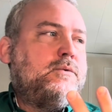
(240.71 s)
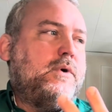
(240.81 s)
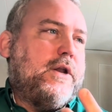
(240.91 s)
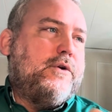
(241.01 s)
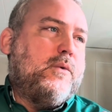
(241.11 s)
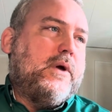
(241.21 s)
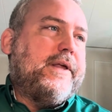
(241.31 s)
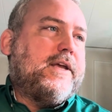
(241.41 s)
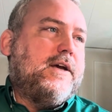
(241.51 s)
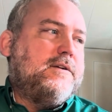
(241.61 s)
I don't know what,
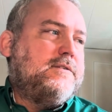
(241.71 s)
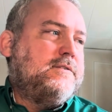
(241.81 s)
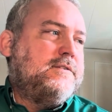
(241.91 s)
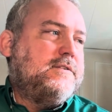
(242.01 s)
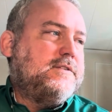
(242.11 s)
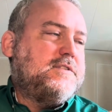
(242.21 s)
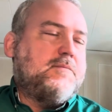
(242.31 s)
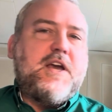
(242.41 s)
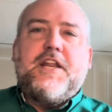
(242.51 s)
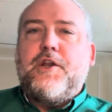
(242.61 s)

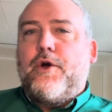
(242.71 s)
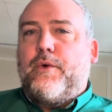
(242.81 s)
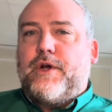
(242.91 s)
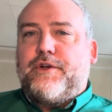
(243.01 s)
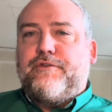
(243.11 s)
some kind of note on your